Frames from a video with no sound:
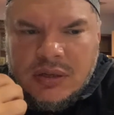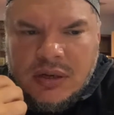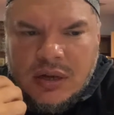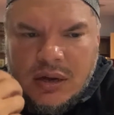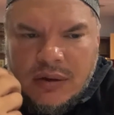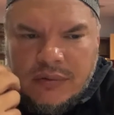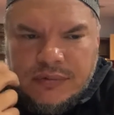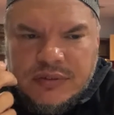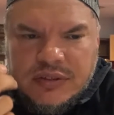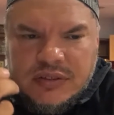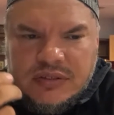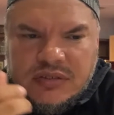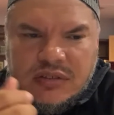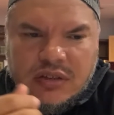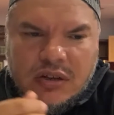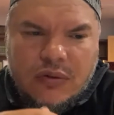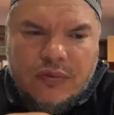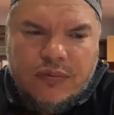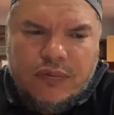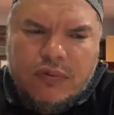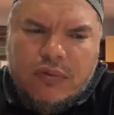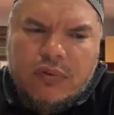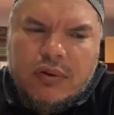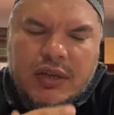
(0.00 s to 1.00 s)
of the
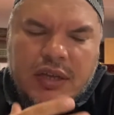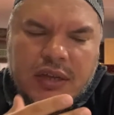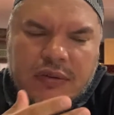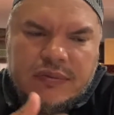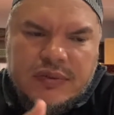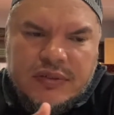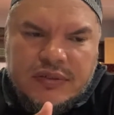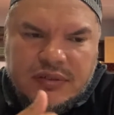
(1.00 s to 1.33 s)
self or even